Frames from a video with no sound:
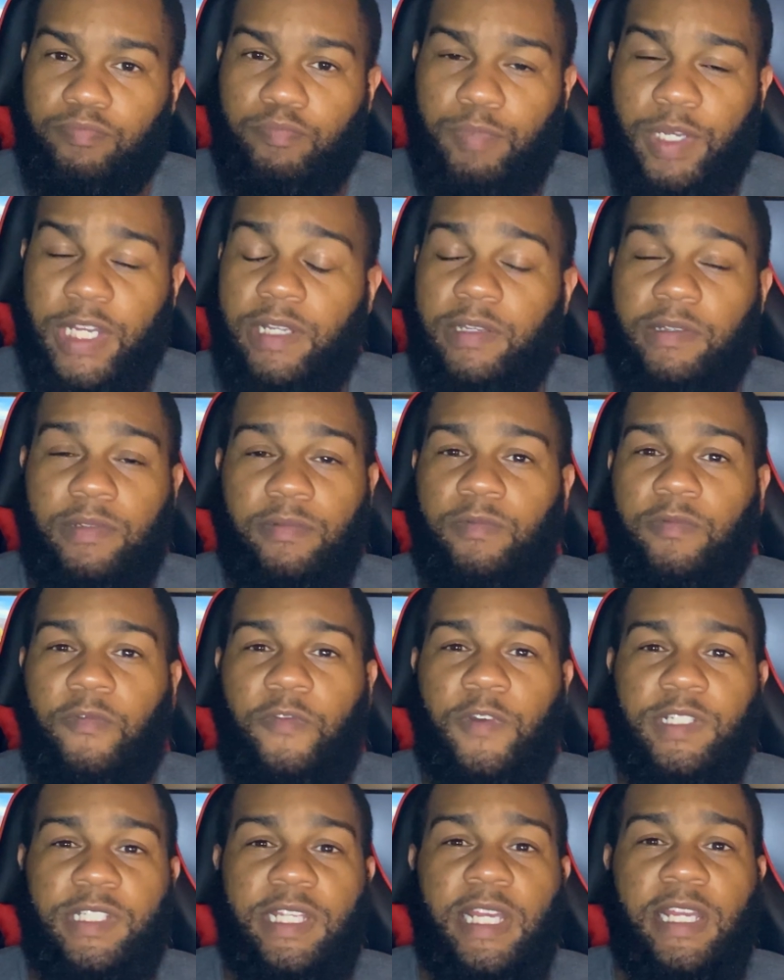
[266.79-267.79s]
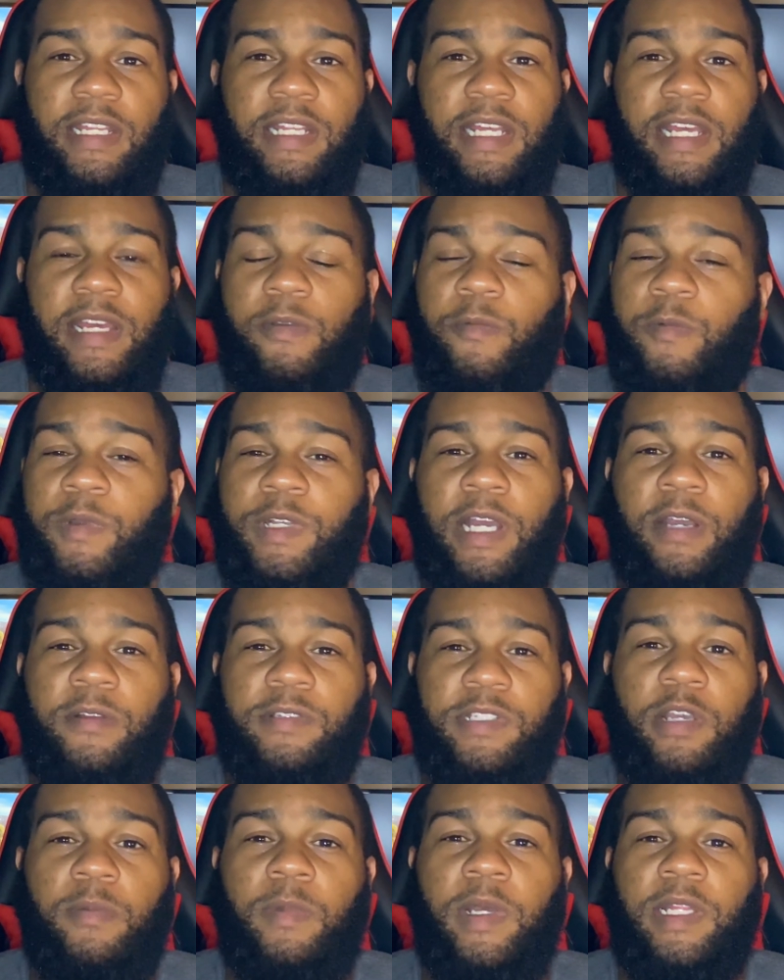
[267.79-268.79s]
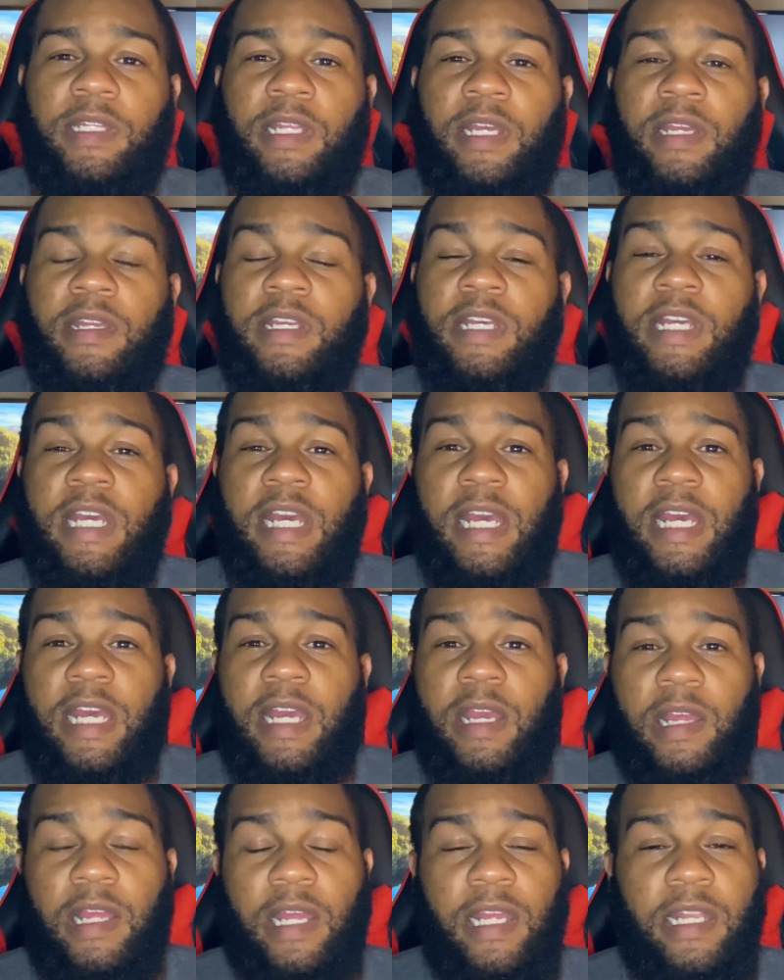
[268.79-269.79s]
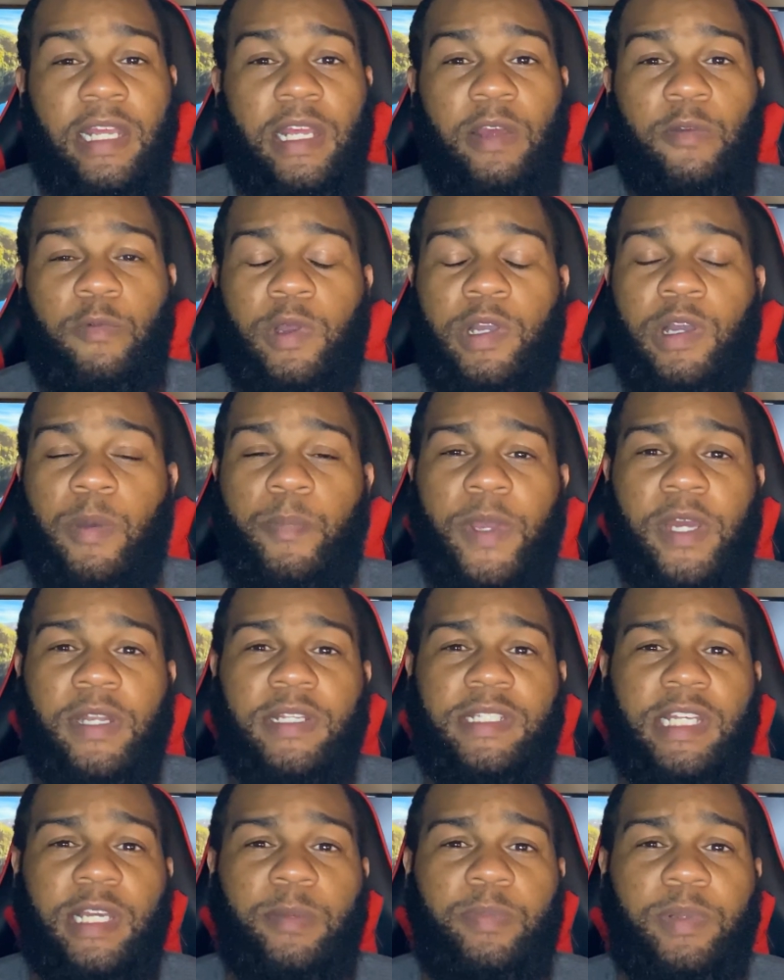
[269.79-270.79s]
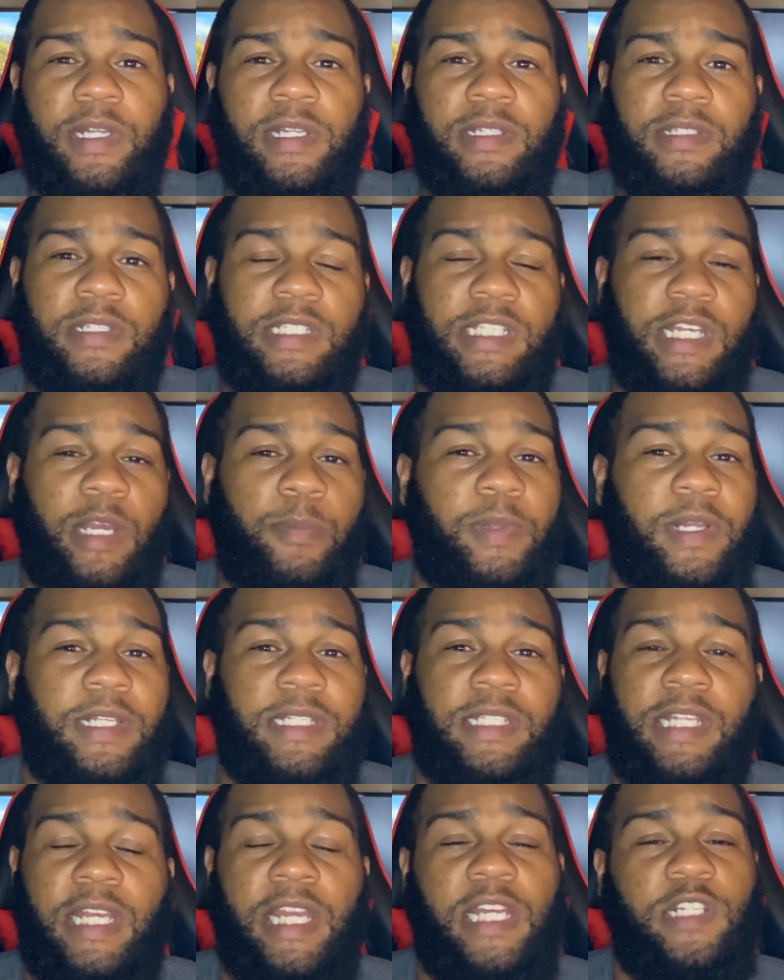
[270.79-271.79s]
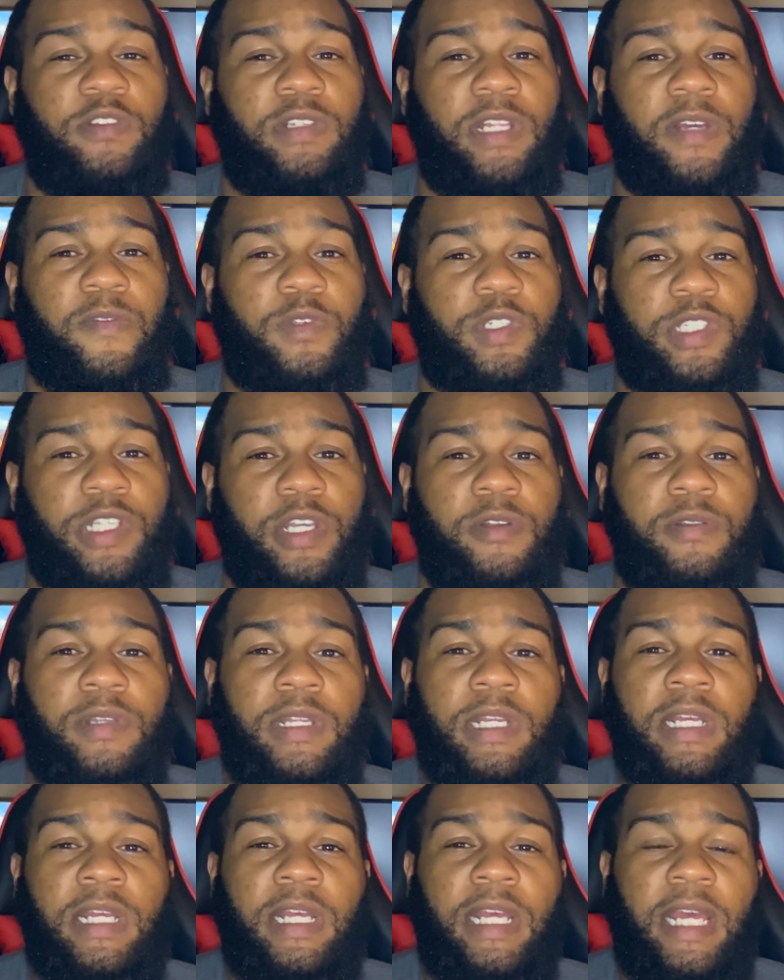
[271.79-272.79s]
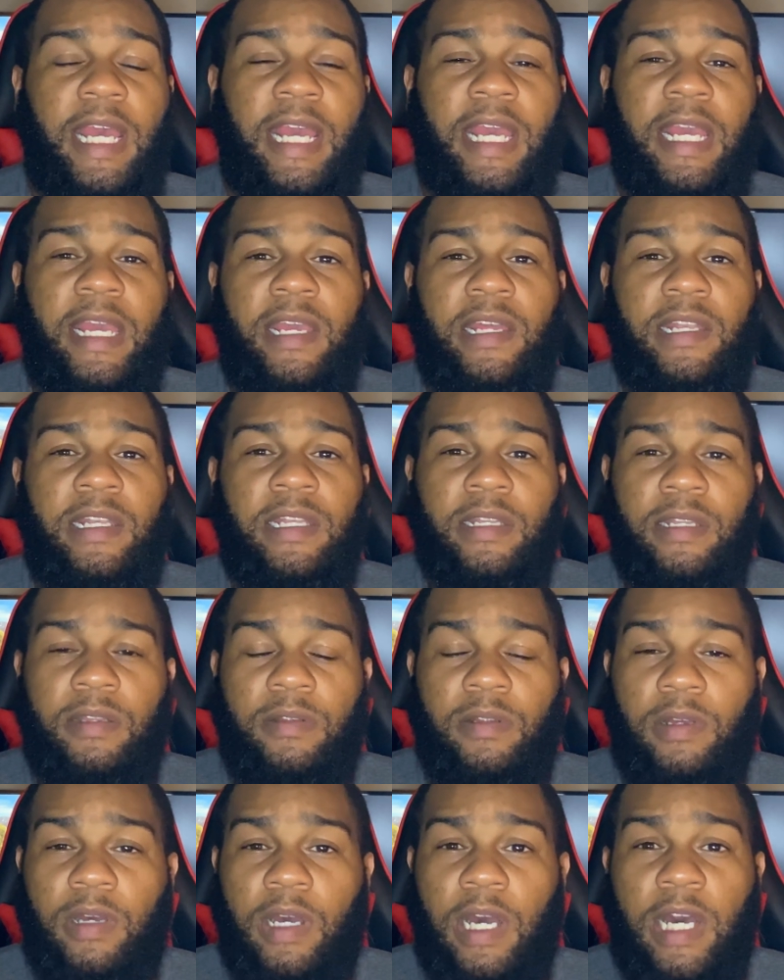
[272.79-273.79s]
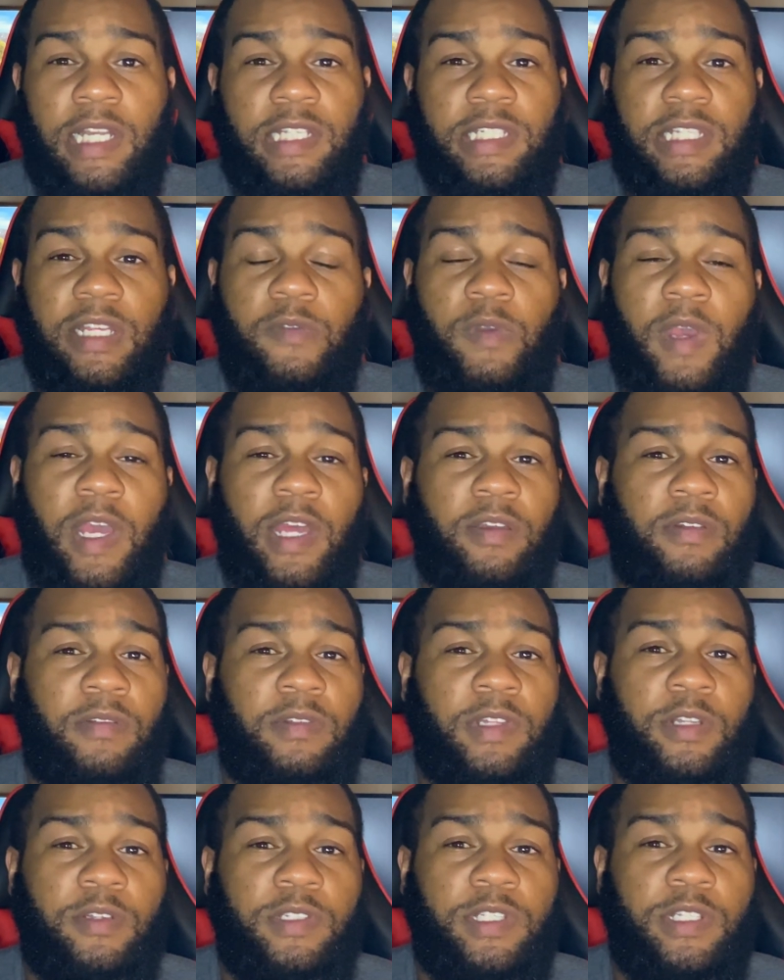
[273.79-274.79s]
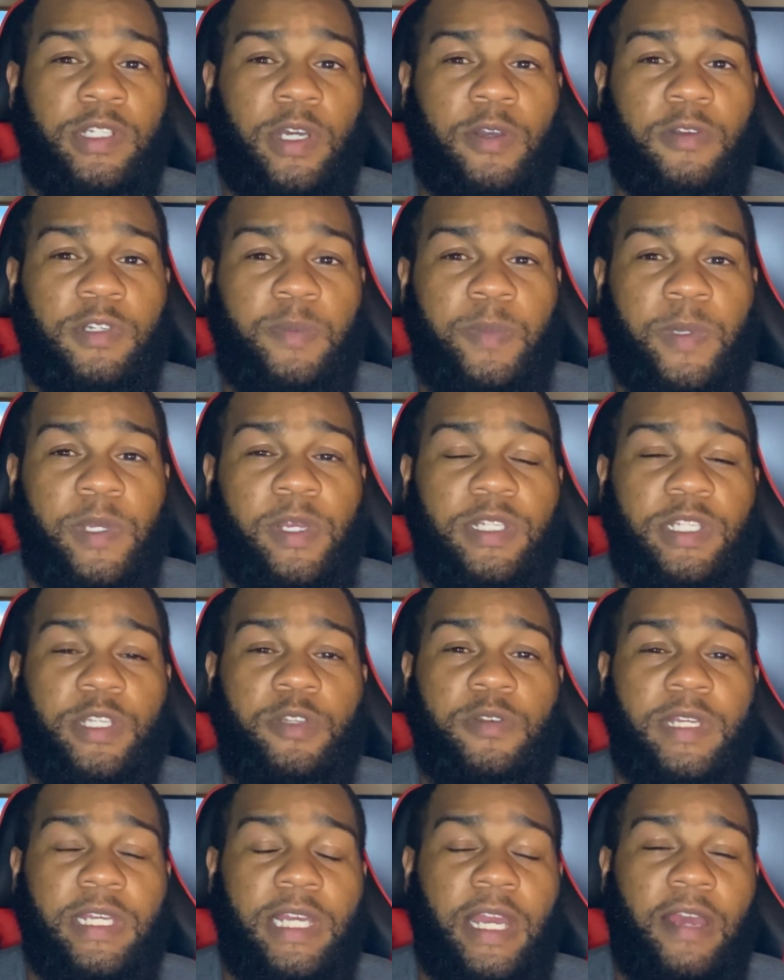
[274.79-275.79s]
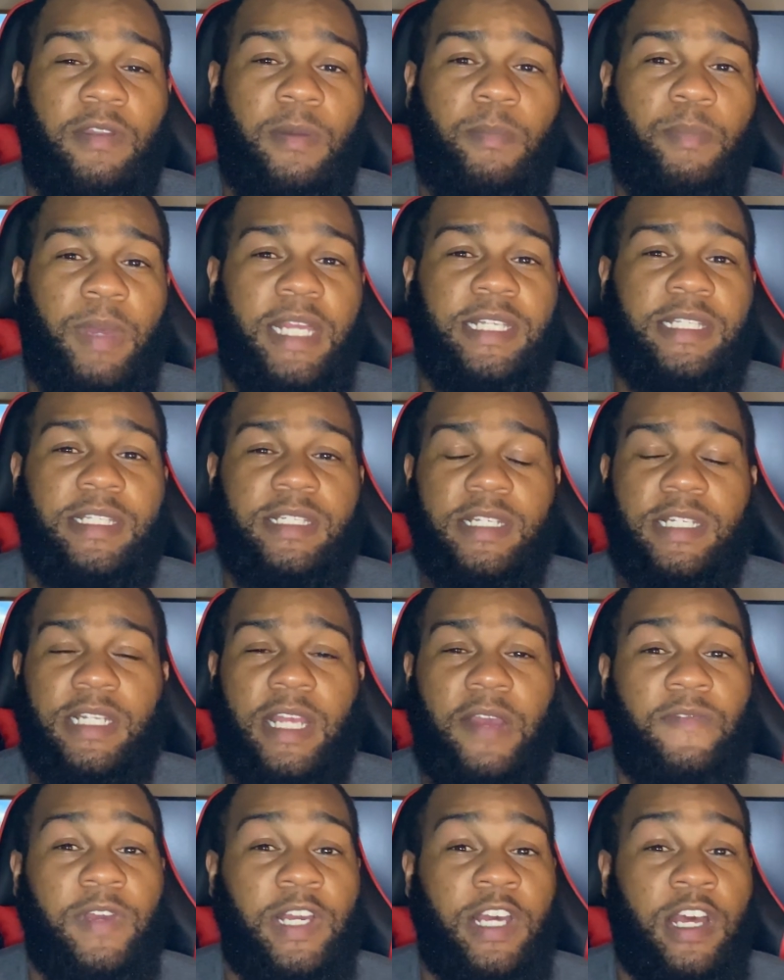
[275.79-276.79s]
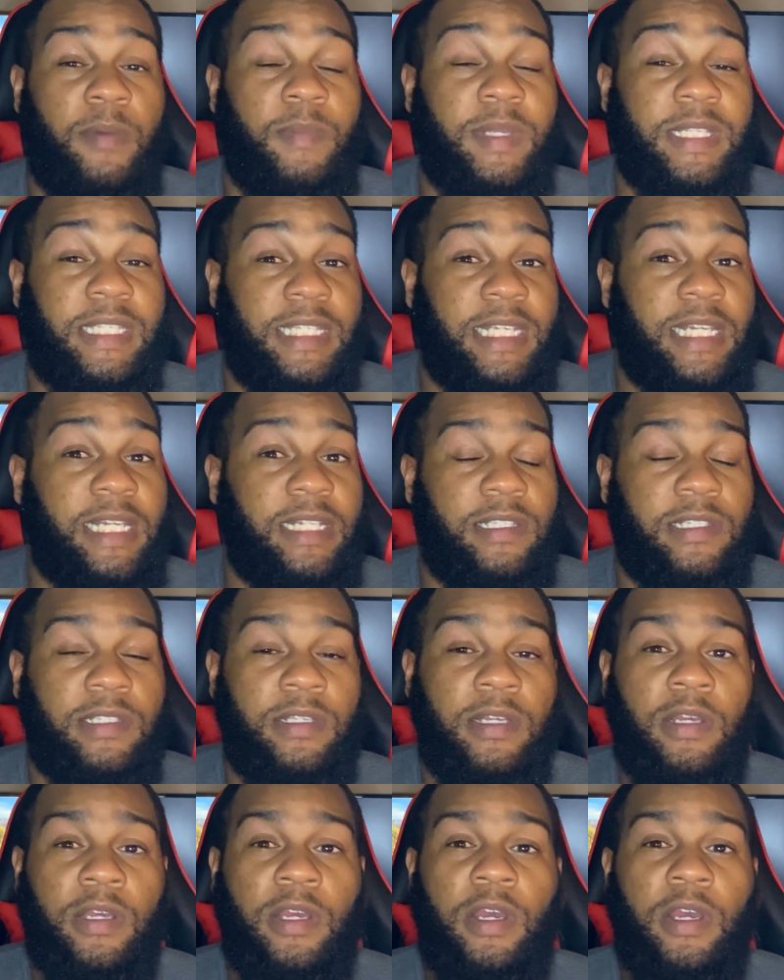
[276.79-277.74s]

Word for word: But for the sake of that, we're not gonna talk about that. And then we'll compare to Sec Plus. Sec Plus is an entry level cert, and honestly, you had little to no experience, and you can have the basis of having common sense.